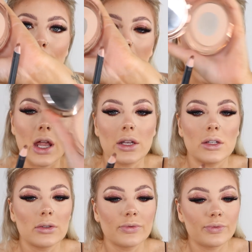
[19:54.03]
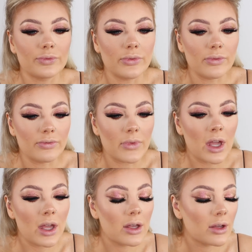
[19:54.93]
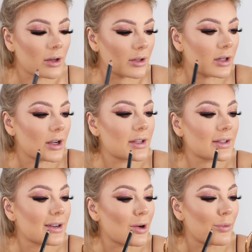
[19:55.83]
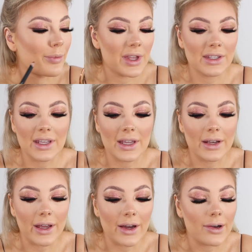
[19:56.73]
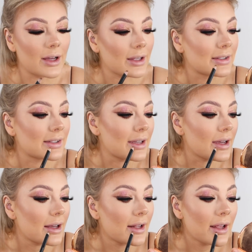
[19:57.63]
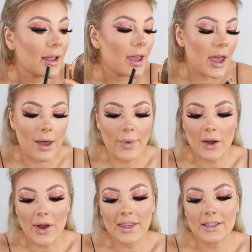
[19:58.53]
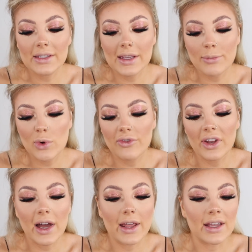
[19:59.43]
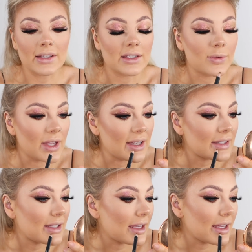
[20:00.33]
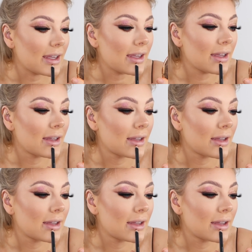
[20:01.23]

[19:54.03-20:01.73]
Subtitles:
blunt. I don't know, it's gonna go all bitty now. I can see it. And but anyway, this is the Morphe liner in Sweet Tea.